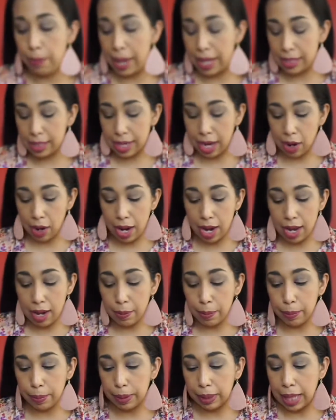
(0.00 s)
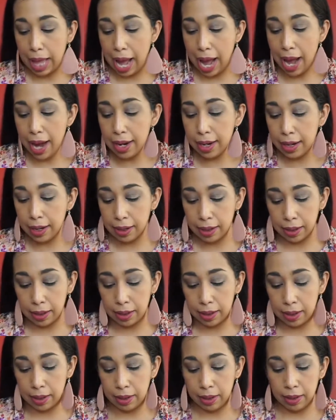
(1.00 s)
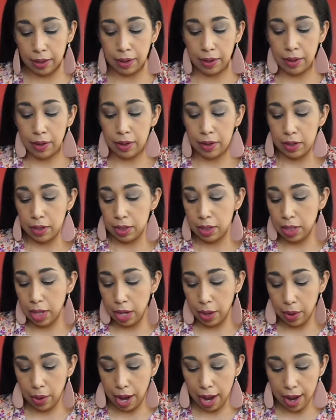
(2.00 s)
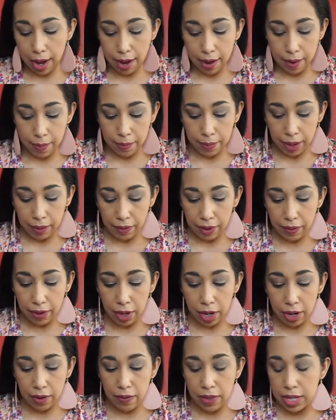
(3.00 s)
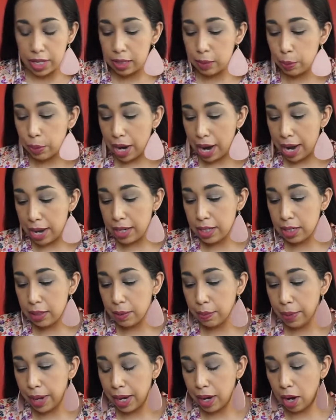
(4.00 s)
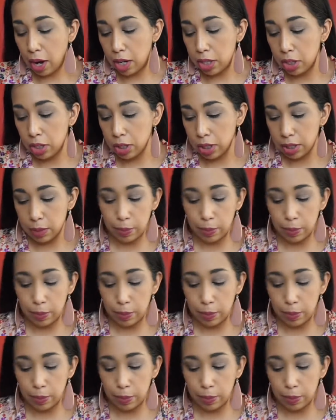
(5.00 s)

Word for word: mascara in black so um, I've never heard of this brand by Caution,